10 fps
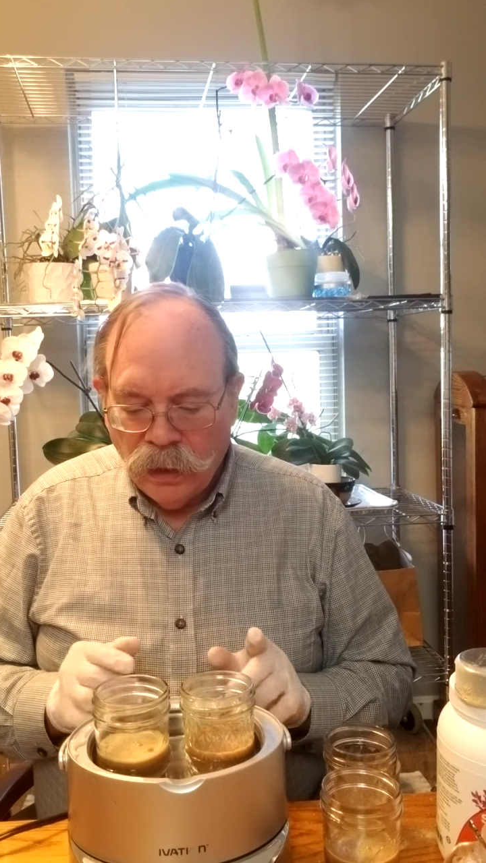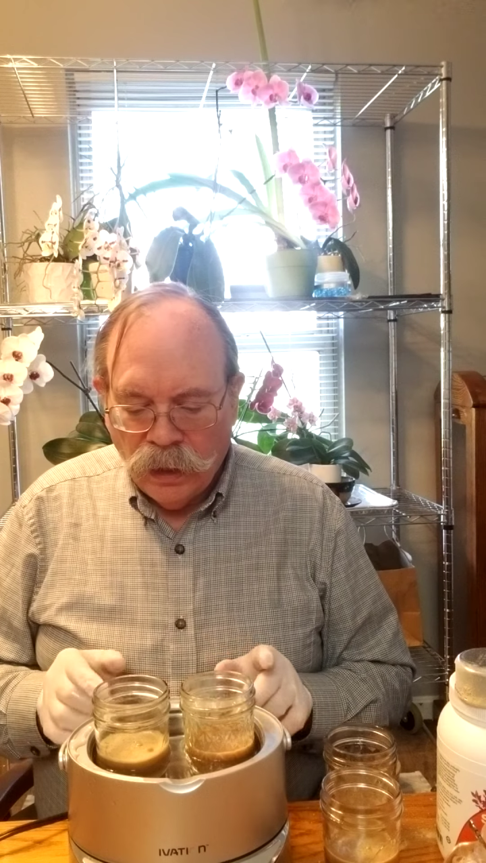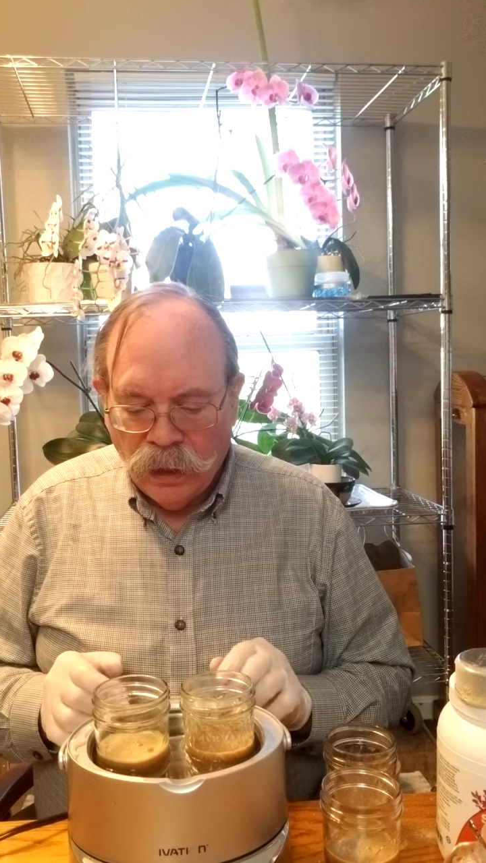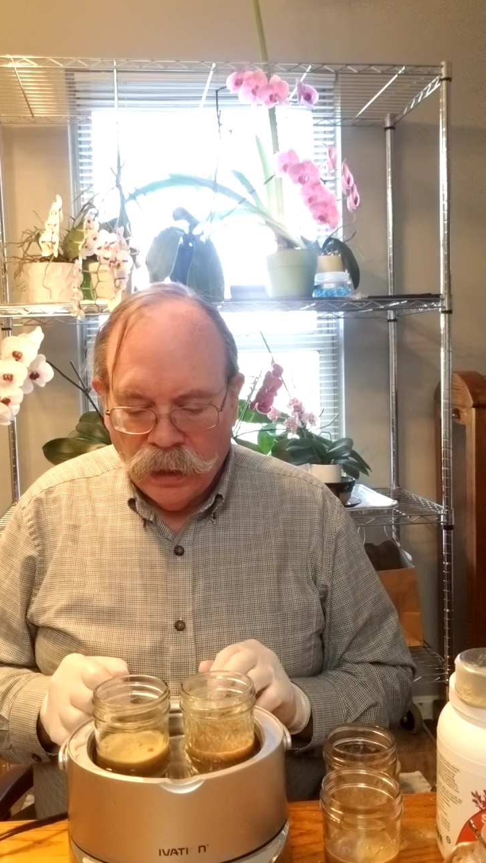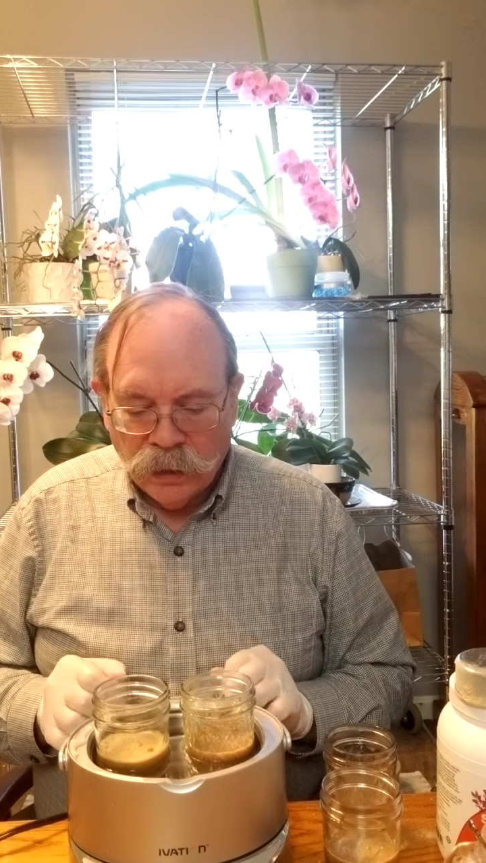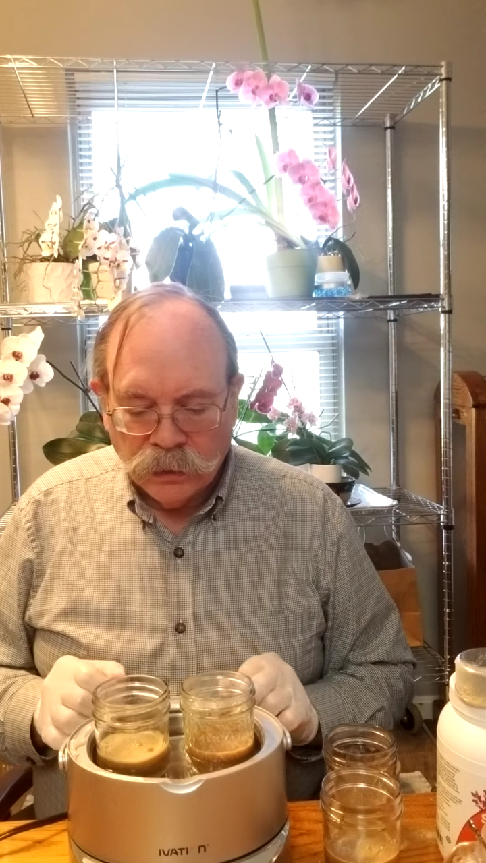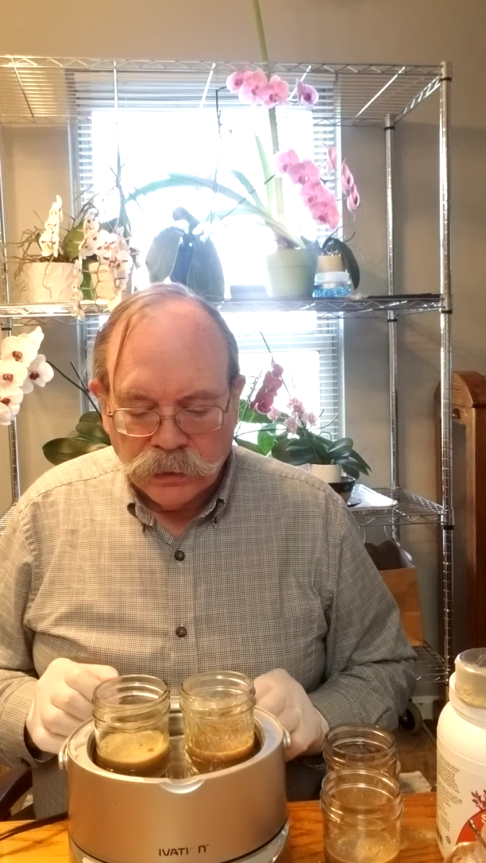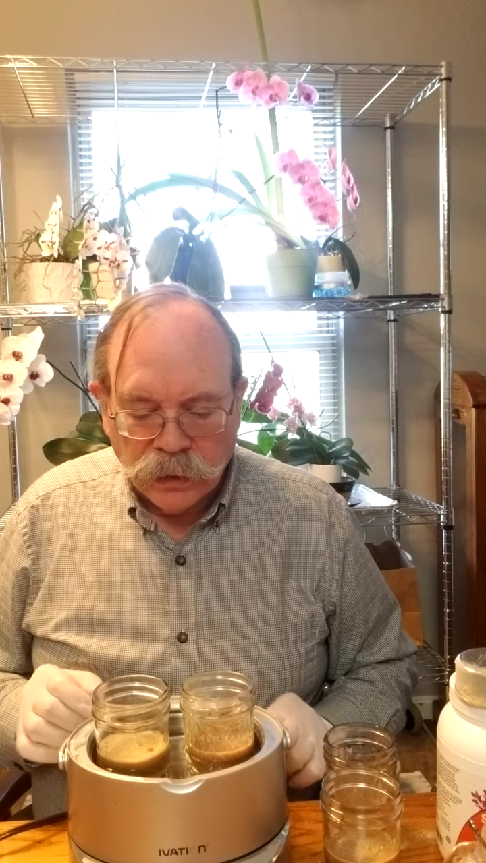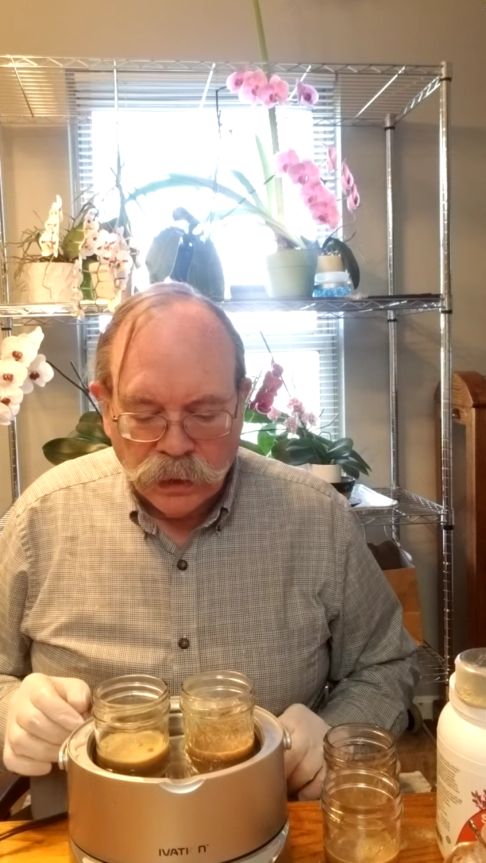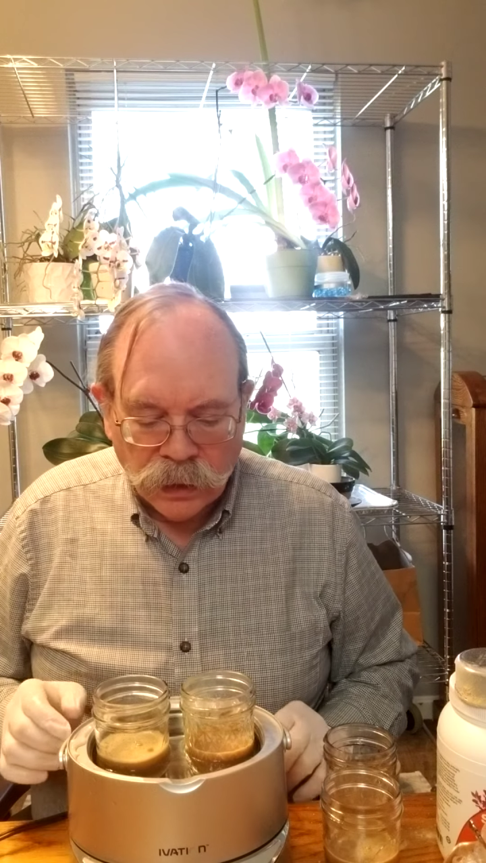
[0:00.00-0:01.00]
and
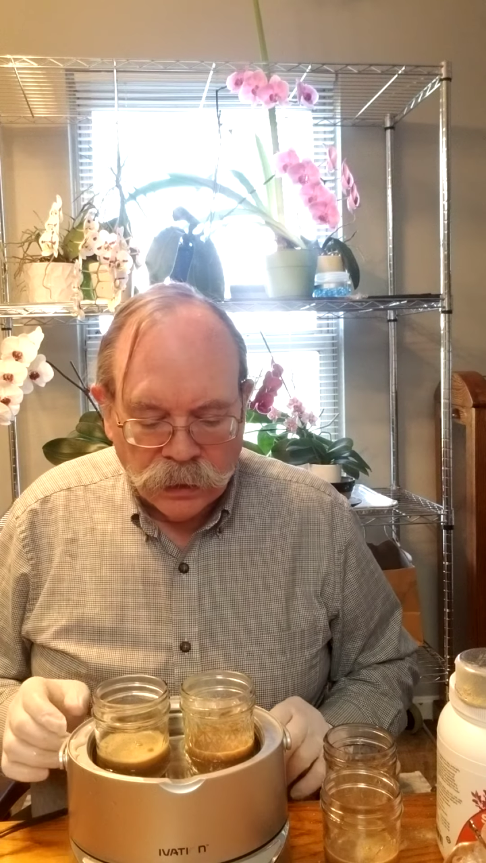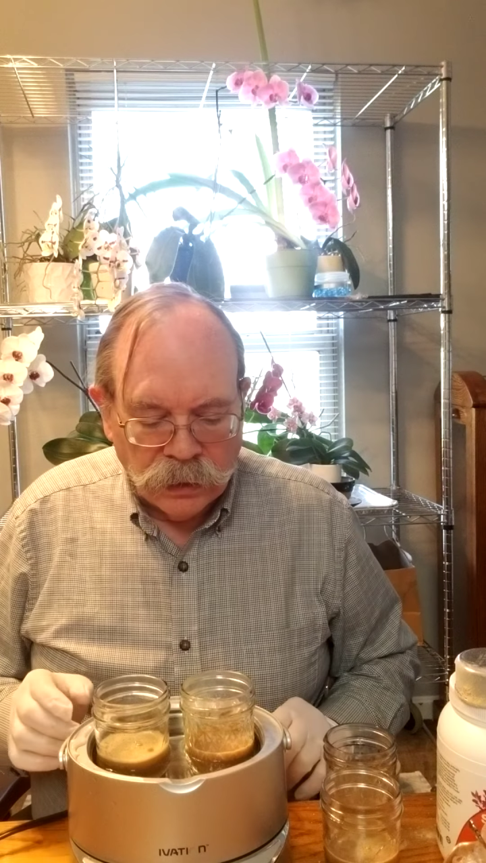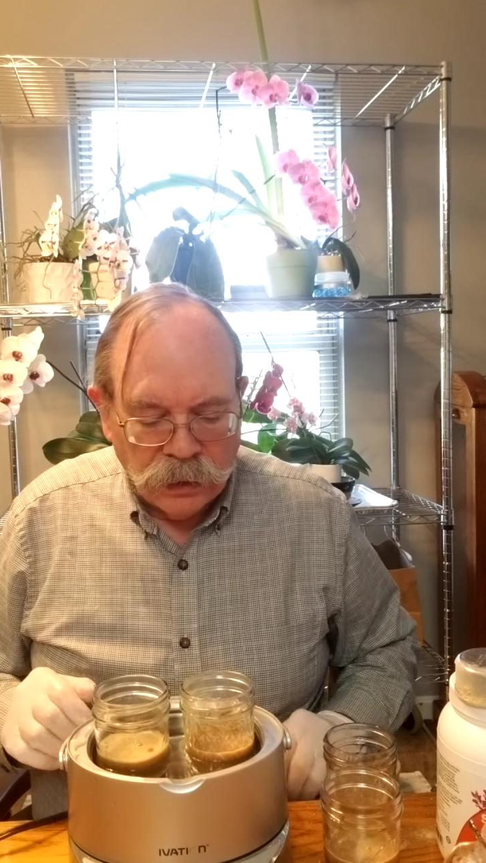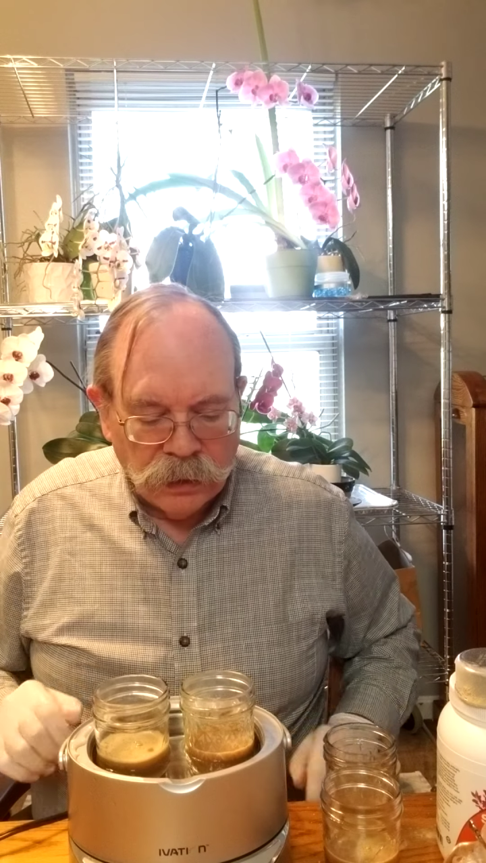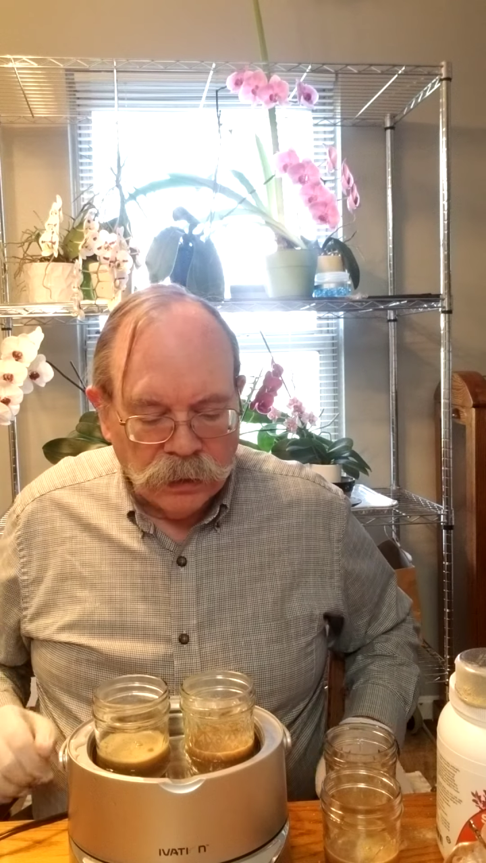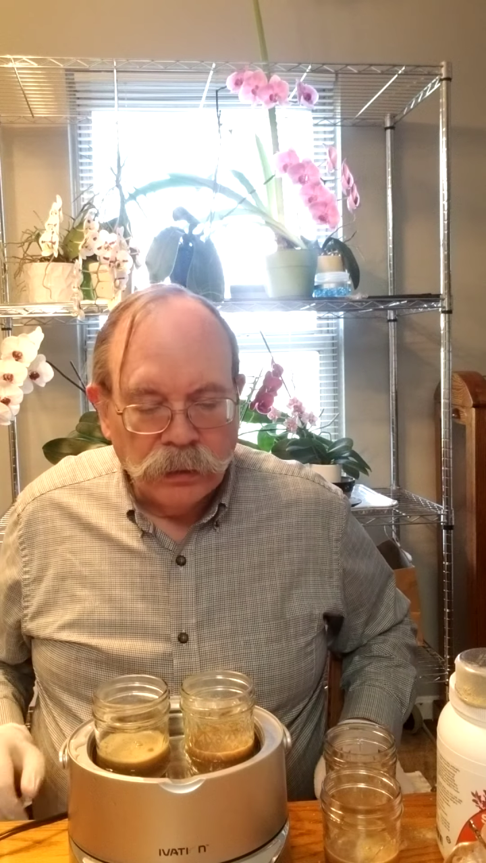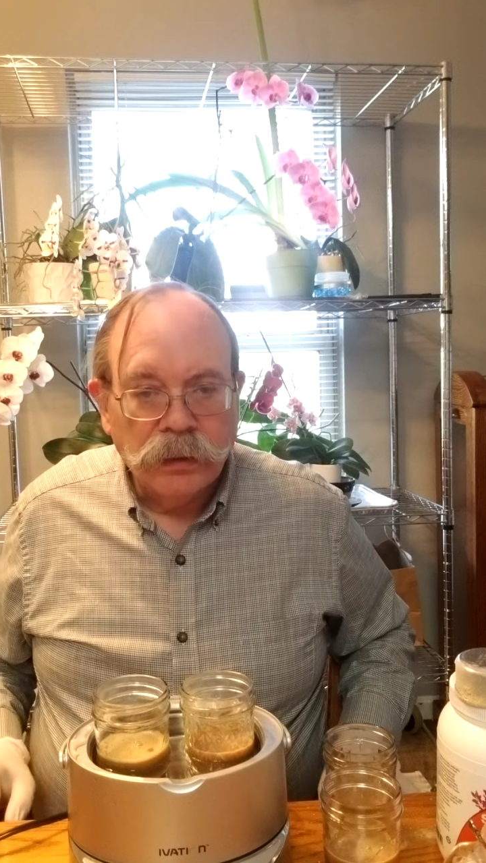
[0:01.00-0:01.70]
the